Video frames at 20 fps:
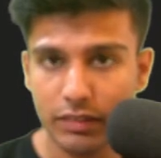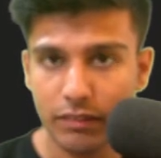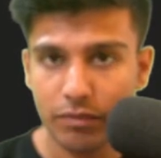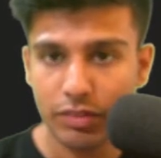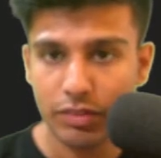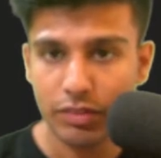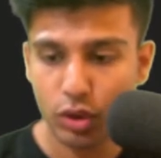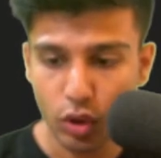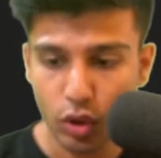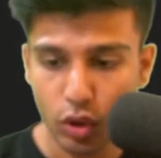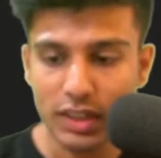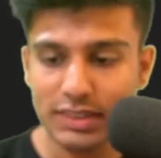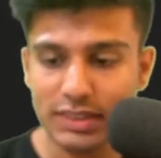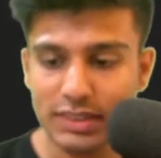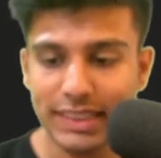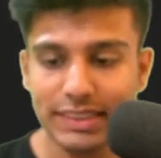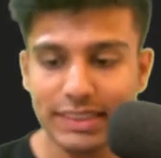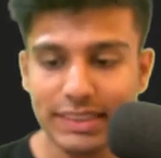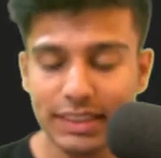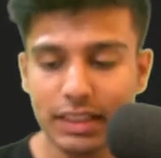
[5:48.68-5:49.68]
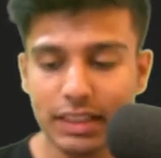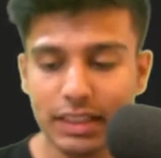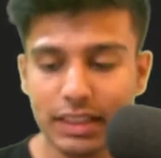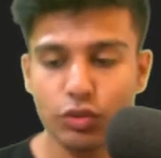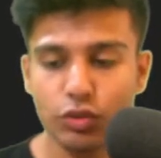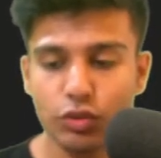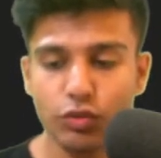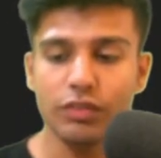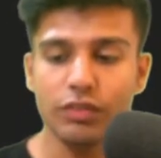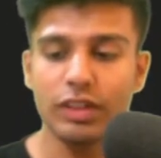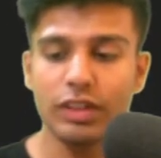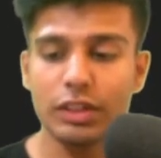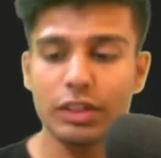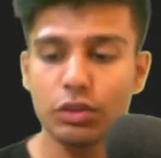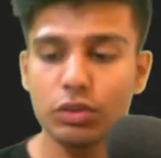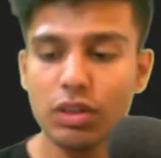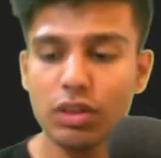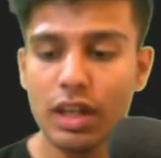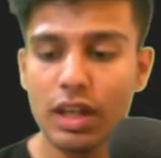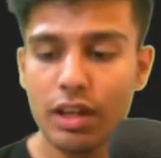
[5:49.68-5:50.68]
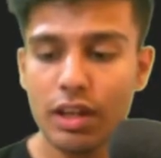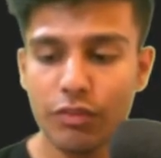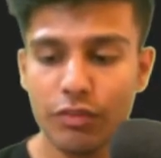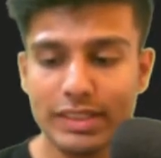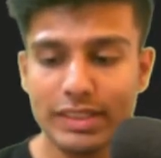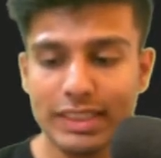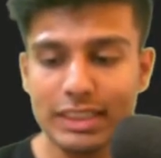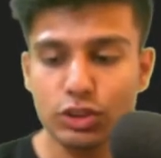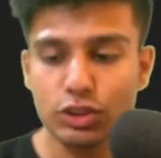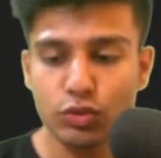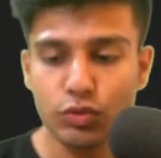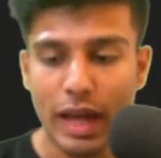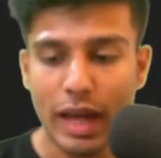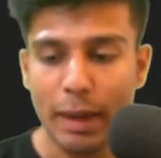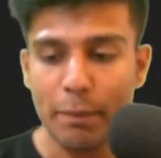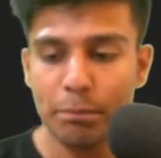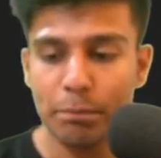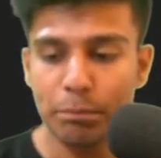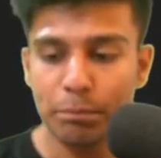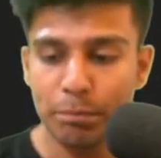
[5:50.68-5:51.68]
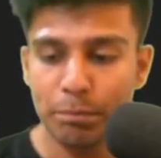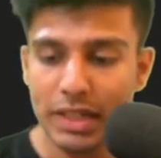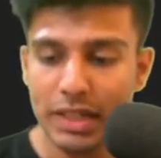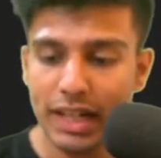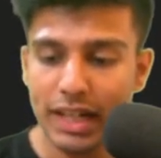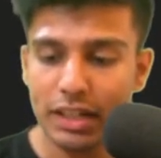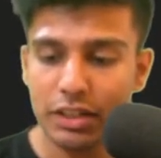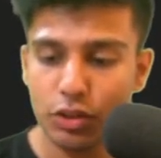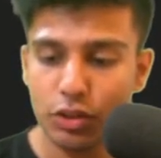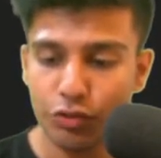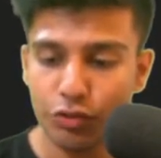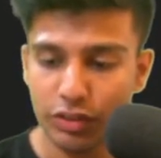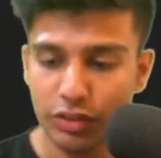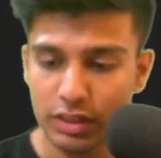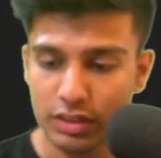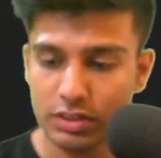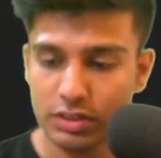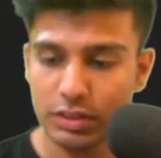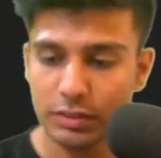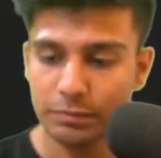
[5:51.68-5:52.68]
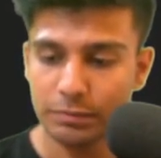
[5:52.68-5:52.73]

crossed each other, so what we'll do, we'll just swap P and Q first.